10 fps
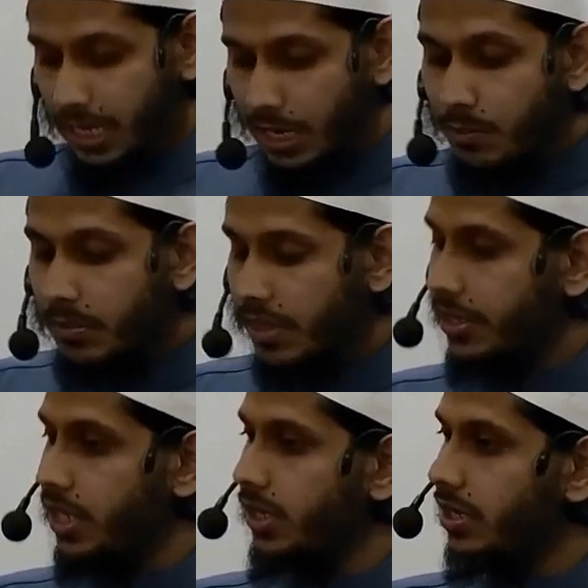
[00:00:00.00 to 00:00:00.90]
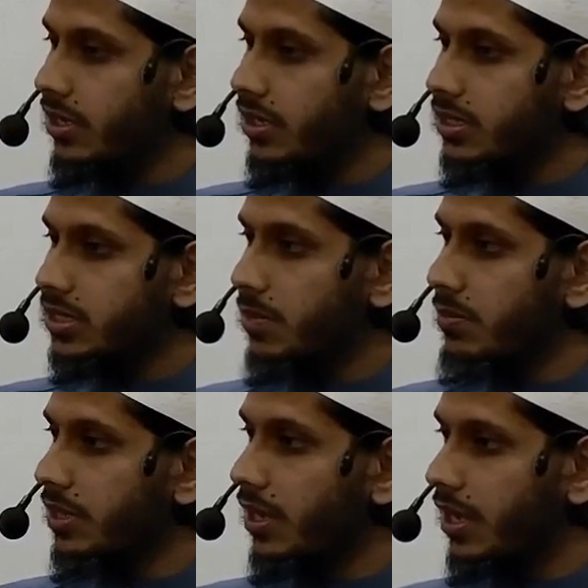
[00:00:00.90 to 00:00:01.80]
Number three,
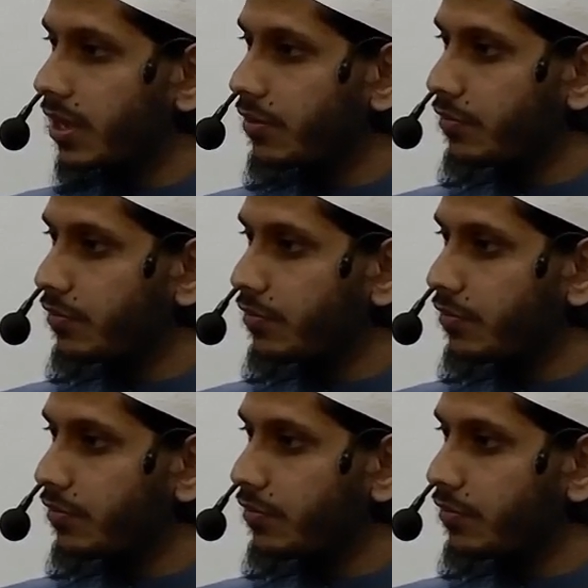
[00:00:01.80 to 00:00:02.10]
something